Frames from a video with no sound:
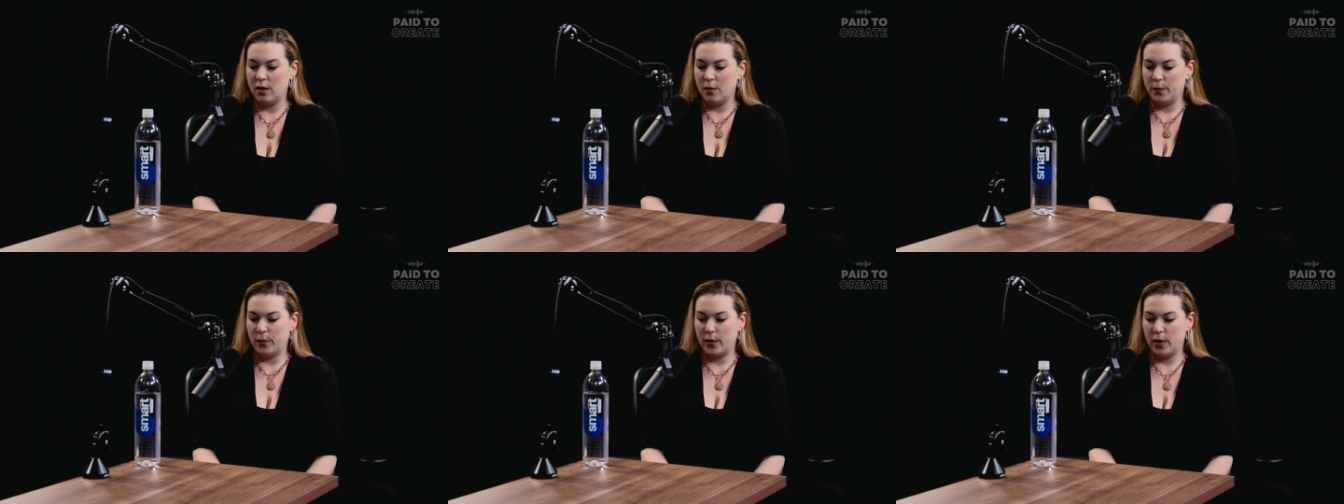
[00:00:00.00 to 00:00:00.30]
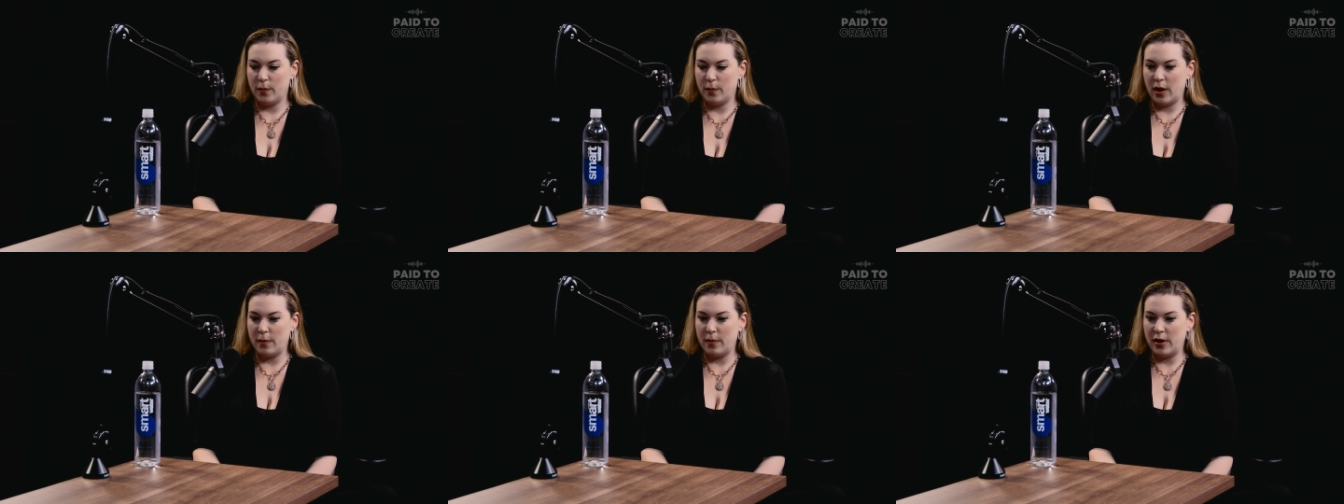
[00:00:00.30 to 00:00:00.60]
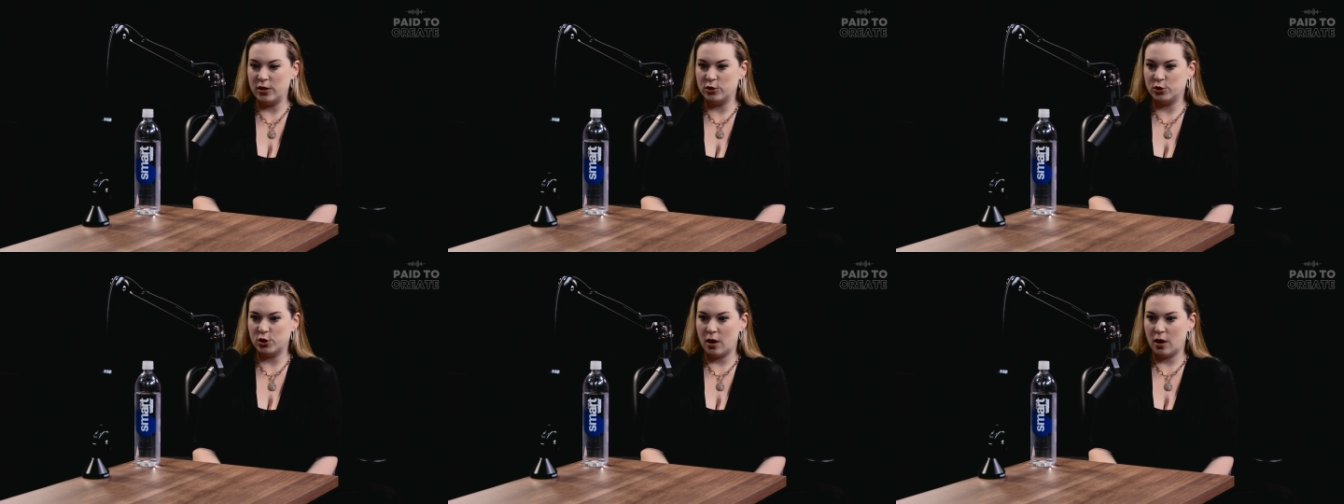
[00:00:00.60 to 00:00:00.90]
but my main
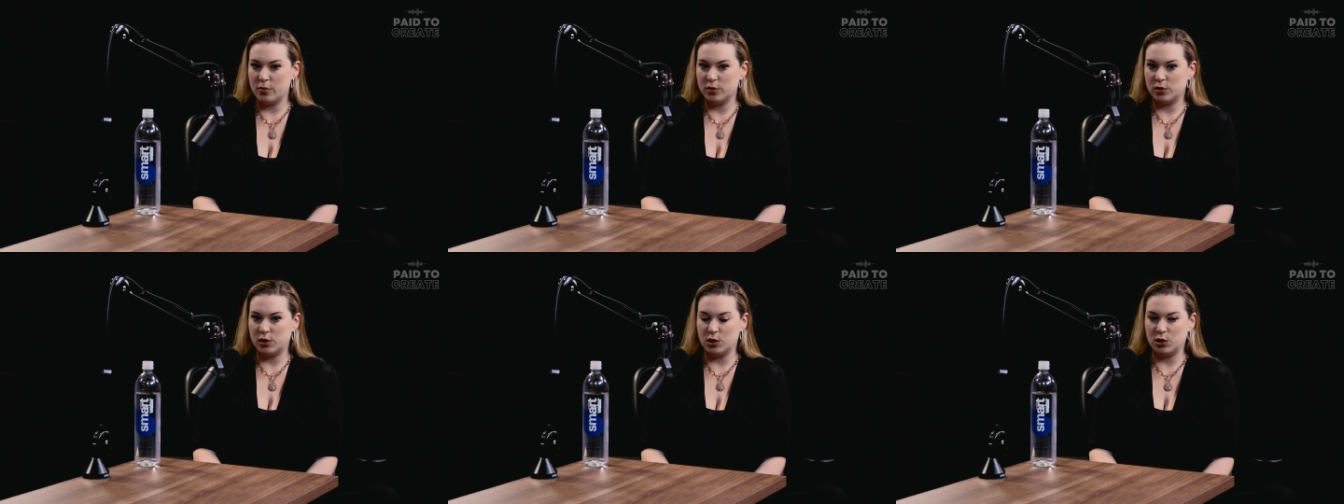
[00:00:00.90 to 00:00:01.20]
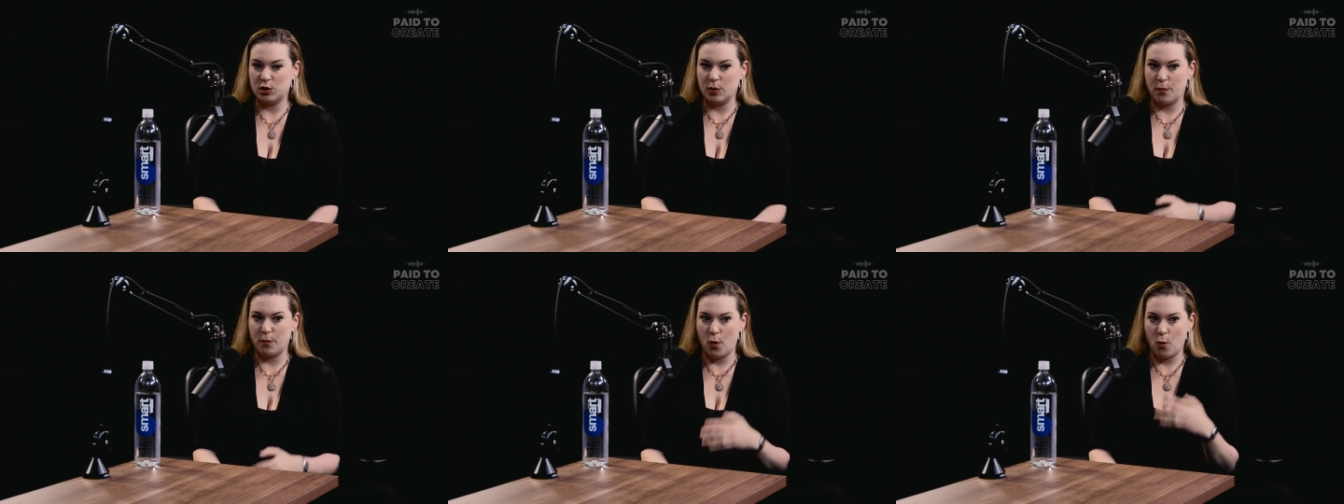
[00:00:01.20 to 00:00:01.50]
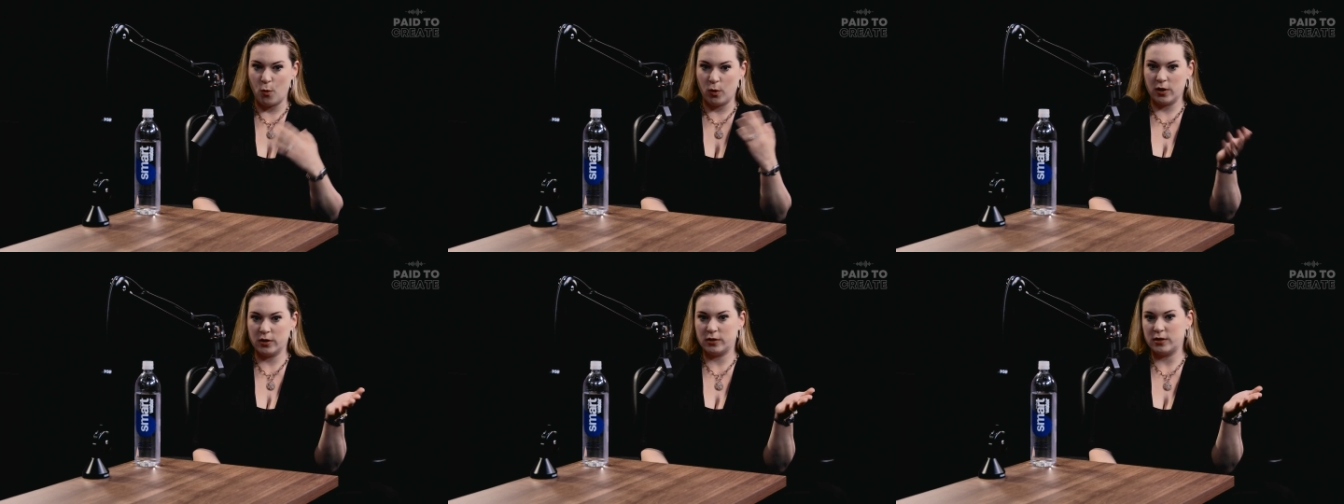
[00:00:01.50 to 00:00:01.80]
job was to
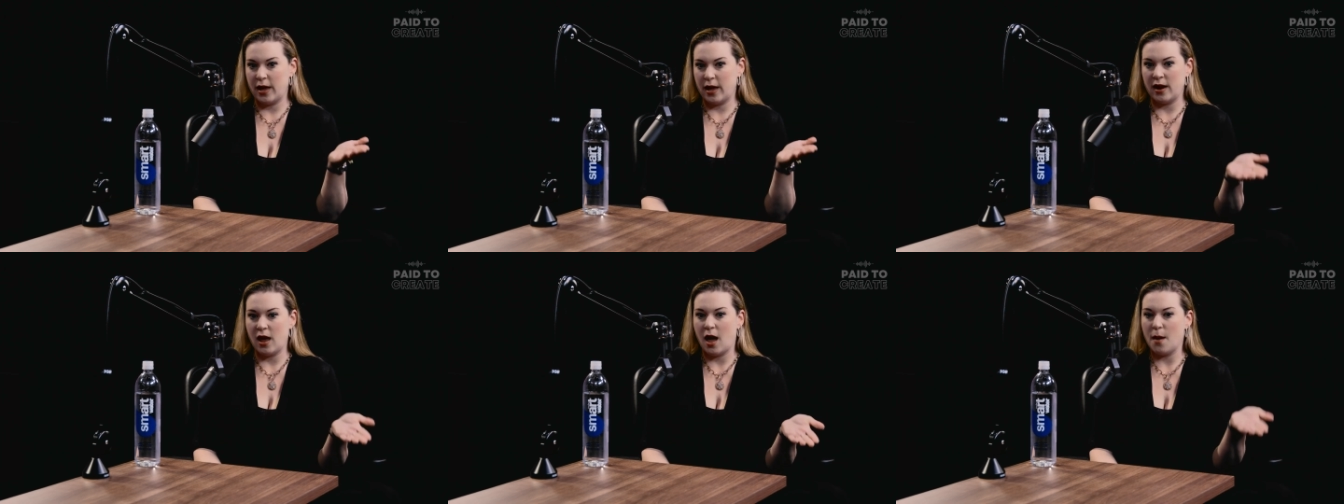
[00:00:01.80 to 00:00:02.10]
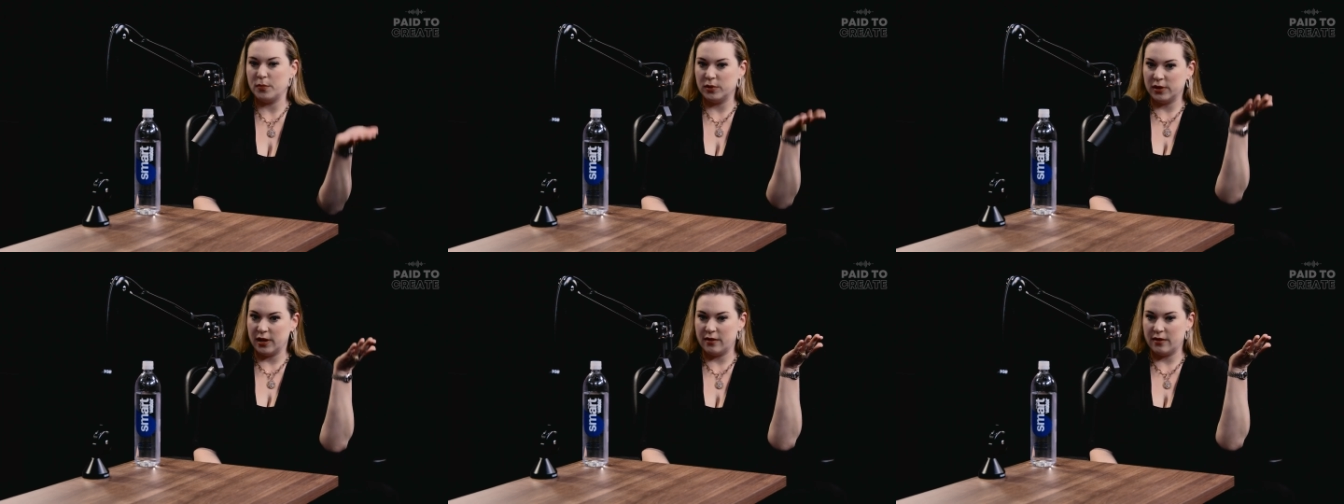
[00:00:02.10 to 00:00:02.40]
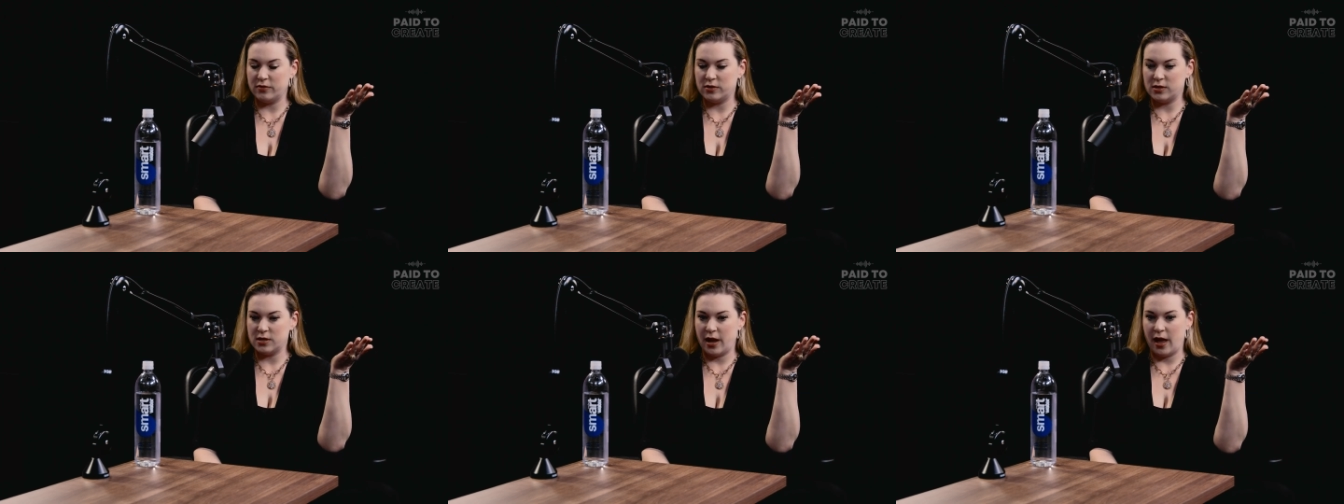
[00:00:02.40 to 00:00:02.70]
support and
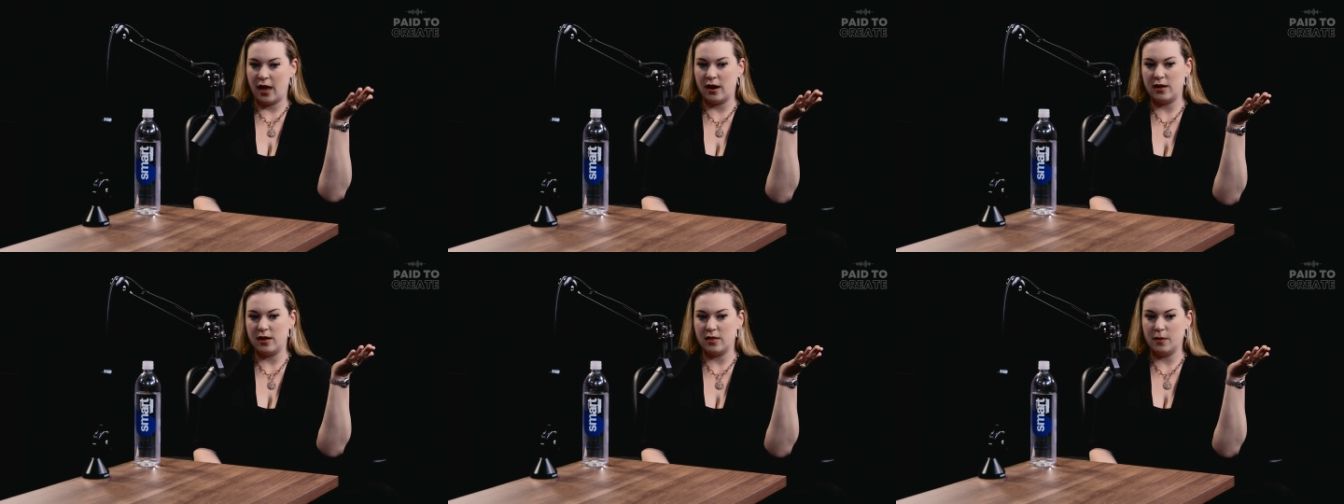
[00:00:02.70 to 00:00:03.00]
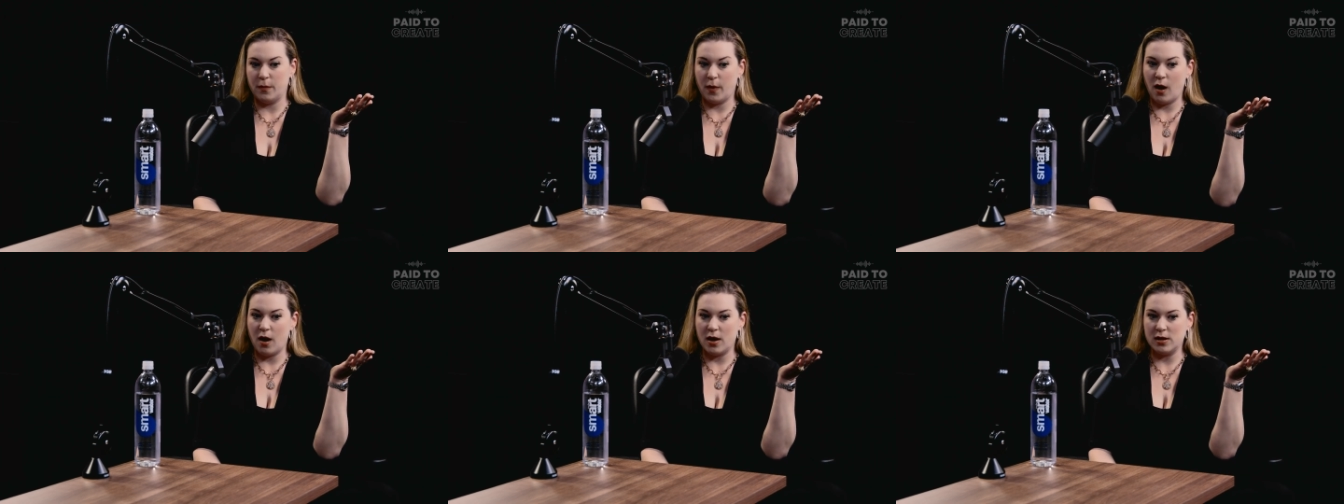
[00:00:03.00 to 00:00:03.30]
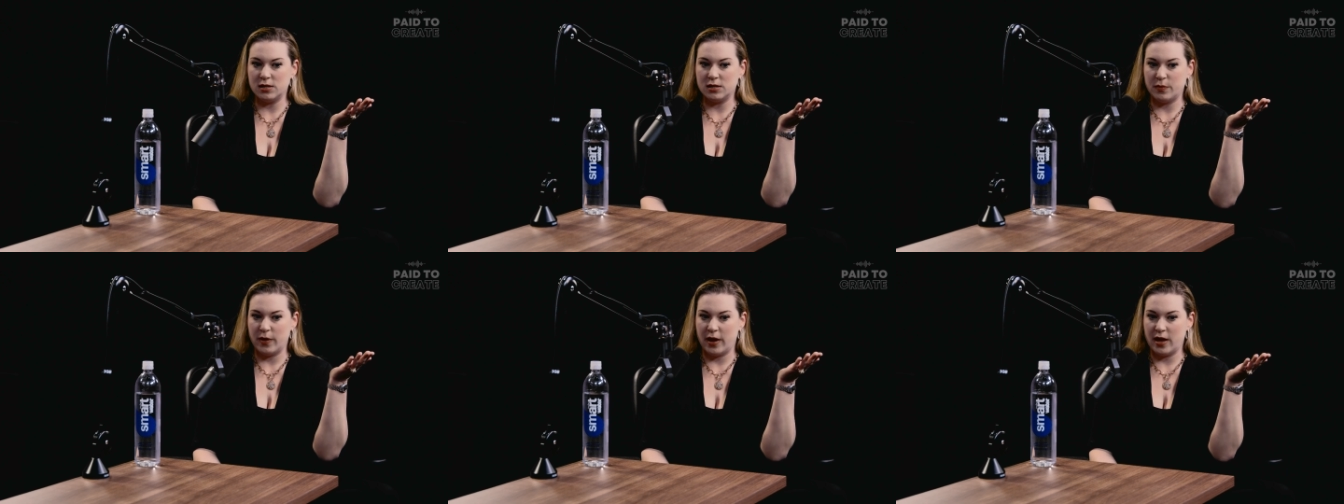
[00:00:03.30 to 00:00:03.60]
uplift Andy, the
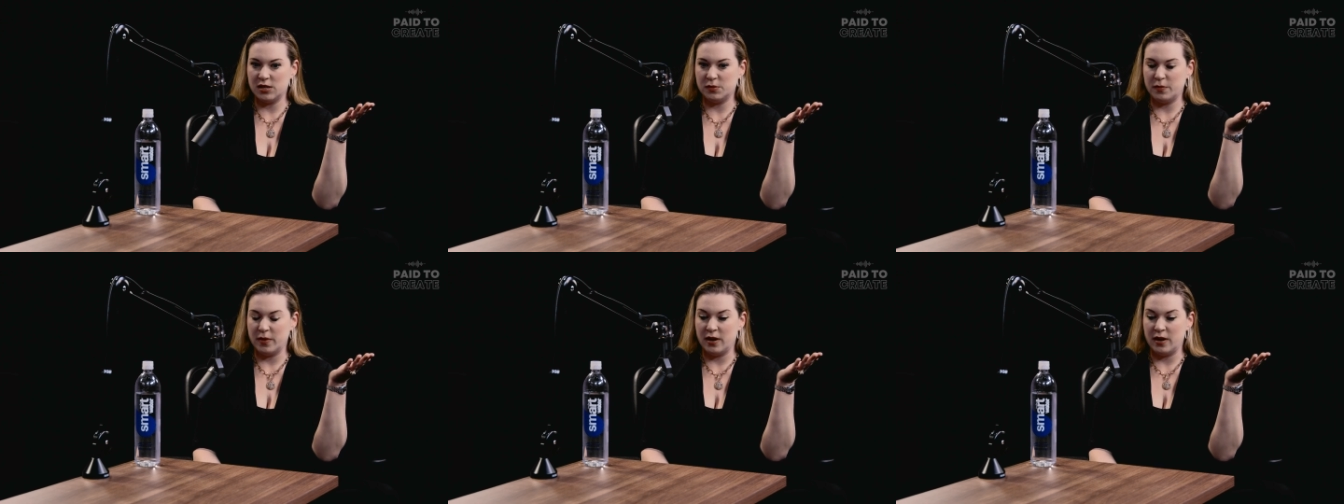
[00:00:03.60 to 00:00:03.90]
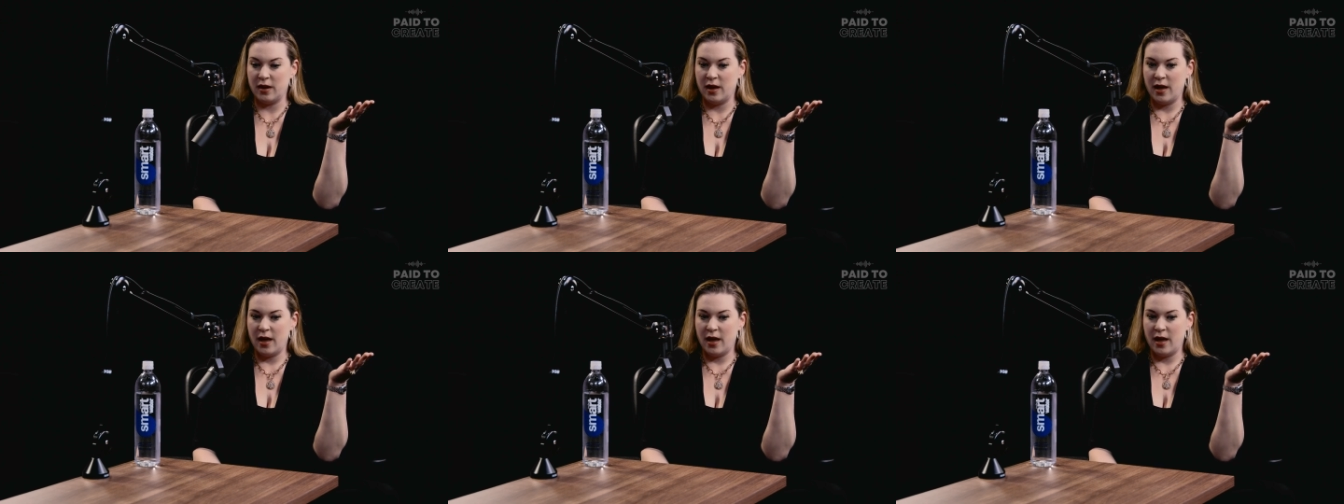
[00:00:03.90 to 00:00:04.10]
boss, my husband,